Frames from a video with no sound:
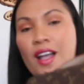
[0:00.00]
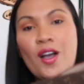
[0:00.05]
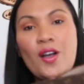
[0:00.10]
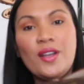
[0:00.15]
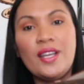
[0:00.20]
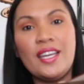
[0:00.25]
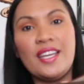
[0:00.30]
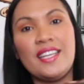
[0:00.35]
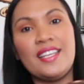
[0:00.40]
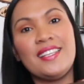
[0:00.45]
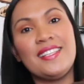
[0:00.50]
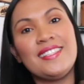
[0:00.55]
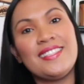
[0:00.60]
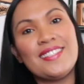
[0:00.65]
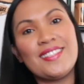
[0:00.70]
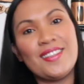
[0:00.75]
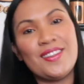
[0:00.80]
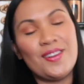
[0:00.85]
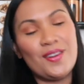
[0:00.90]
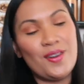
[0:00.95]
Okay,
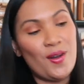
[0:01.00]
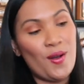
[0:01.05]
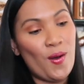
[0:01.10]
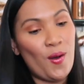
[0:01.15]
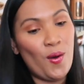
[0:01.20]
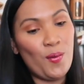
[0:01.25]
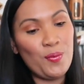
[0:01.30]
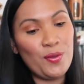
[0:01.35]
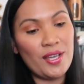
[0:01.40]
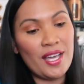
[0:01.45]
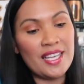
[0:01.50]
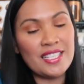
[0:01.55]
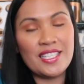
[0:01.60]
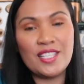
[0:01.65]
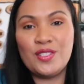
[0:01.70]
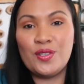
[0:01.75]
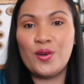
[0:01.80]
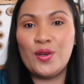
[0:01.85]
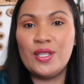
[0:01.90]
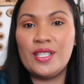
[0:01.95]
so hope you guys
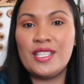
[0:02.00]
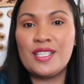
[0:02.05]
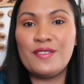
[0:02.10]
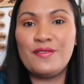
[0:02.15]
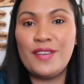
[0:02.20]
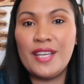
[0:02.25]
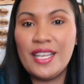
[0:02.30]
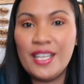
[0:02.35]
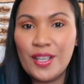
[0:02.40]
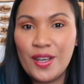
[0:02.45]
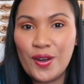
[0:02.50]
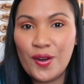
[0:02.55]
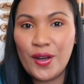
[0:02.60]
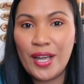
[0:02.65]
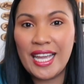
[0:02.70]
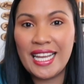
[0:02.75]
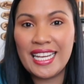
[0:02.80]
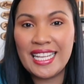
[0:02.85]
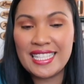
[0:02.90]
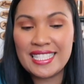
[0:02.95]
enjoyed this video,
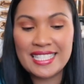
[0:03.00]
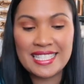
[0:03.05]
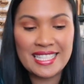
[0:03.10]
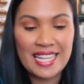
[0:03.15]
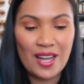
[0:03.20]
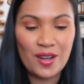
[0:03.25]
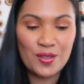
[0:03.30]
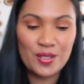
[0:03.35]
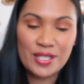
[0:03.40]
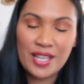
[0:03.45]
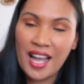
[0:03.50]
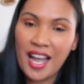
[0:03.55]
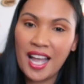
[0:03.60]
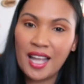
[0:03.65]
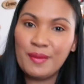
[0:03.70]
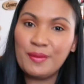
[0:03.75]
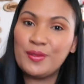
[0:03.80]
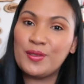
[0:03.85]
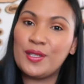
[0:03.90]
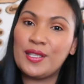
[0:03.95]
and it's now
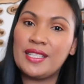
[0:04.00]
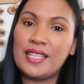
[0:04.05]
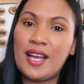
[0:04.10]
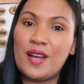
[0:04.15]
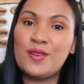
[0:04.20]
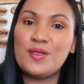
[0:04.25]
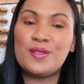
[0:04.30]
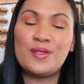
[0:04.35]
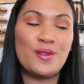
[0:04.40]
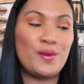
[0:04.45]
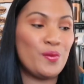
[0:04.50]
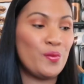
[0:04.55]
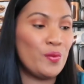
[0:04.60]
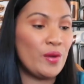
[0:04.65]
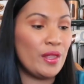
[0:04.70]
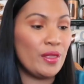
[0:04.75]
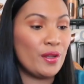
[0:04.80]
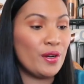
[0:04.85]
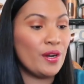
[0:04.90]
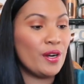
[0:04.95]
time to announce the
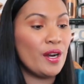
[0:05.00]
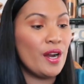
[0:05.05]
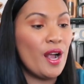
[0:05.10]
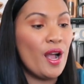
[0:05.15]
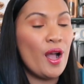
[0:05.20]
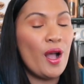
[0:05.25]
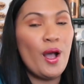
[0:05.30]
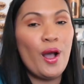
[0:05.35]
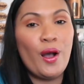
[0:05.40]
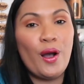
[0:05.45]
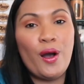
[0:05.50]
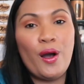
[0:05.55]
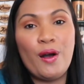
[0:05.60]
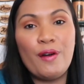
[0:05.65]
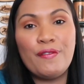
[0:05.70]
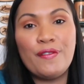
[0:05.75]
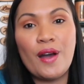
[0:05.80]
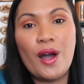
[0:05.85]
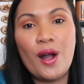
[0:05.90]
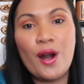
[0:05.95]
winner
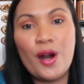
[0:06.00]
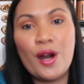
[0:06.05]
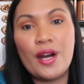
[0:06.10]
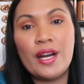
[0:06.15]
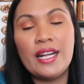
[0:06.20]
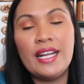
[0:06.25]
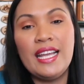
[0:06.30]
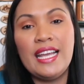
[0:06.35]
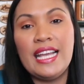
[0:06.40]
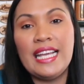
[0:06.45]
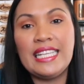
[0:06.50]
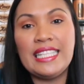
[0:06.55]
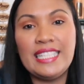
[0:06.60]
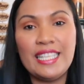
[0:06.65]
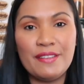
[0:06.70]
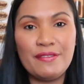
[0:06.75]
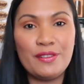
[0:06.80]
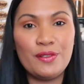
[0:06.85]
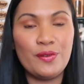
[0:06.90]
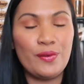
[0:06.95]
of our
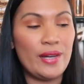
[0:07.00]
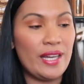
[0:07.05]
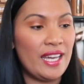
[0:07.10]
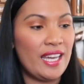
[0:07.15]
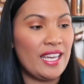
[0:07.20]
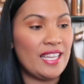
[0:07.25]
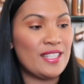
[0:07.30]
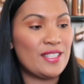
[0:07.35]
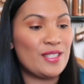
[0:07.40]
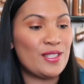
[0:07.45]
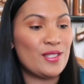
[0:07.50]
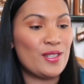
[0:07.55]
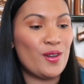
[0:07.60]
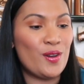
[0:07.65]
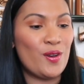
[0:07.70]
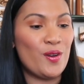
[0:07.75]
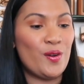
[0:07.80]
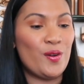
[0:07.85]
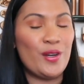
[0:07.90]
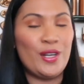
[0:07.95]
giveaway.
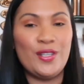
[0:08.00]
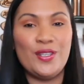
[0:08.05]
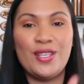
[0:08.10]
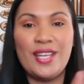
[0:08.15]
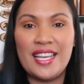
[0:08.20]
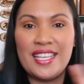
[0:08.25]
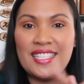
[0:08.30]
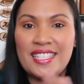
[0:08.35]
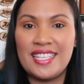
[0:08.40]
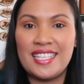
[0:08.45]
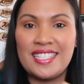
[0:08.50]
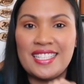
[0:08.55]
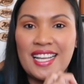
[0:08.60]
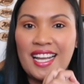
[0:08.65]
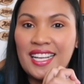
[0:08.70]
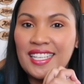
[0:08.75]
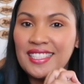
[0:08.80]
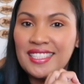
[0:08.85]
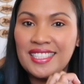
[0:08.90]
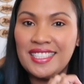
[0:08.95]
So are you guys
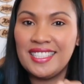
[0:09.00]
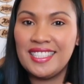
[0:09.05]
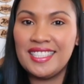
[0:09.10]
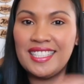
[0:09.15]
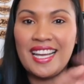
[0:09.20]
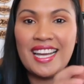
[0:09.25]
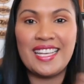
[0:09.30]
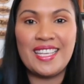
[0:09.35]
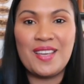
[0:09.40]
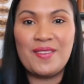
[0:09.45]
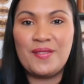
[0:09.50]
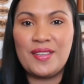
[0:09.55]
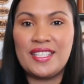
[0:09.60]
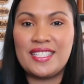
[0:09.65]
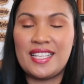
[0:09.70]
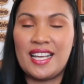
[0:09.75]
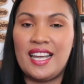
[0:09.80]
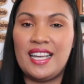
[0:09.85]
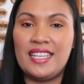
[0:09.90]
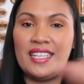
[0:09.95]
excited? I am
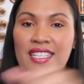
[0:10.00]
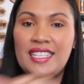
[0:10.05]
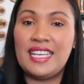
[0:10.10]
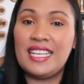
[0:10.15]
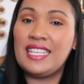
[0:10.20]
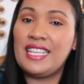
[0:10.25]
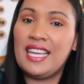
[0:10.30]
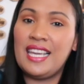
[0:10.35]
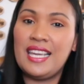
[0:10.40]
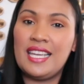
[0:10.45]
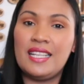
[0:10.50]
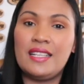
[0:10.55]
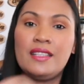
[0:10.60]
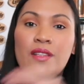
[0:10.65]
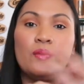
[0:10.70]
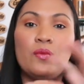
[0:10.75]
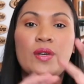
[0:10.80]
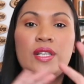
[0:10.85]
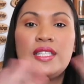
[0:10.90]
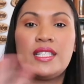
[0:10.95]
excited.
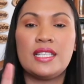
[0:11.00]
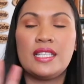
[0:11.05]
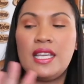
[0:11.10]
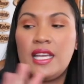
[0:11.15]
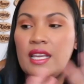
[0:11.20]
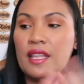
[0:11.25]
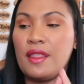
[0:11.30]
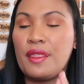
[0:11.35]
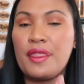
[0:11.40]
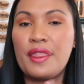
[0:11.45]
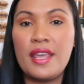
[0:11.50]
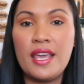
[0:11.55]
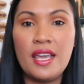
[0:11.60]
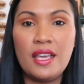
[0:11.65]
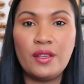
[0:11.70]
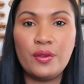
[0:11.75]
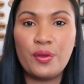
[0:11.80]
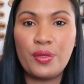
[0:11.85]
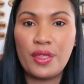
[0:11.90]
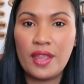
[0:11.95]
Once again,
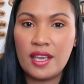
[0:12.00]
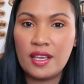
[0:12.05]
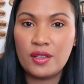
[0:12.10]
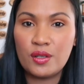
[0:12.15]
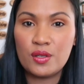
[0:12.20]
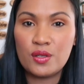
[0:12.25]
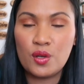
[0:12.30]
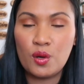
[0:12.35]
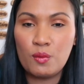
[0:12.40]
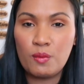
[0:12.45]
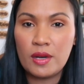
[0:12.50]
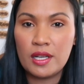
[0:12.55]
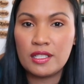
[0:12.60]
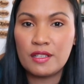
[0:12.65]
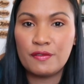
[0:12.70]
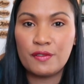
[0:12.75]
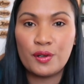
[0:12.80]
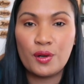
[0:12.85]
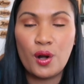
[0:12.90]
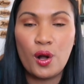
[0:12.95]
thank you so much
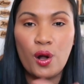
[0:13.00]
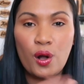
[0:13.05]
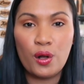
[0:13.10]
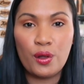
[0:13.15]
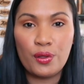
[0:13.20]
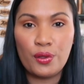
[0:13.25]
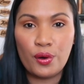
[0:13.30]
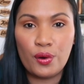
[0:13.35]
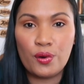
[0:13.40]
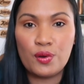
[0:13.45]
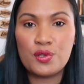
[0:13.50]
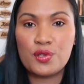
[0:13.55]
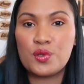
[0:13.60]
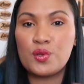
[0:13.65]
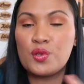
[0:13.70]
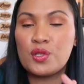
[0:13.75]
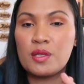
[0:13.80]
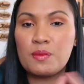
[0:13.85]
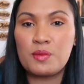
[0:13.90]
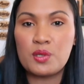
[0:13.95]
for all those
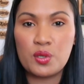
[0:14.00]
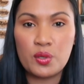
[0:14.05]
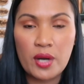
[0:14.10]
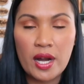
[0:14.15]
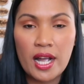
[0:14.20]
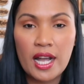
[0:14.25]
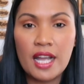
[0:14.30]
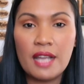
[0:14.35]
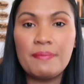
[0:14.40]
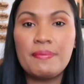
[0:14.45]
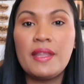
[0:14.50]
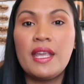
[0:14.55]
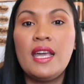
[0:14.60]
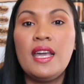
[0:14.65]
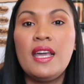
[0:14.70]
who subscribe,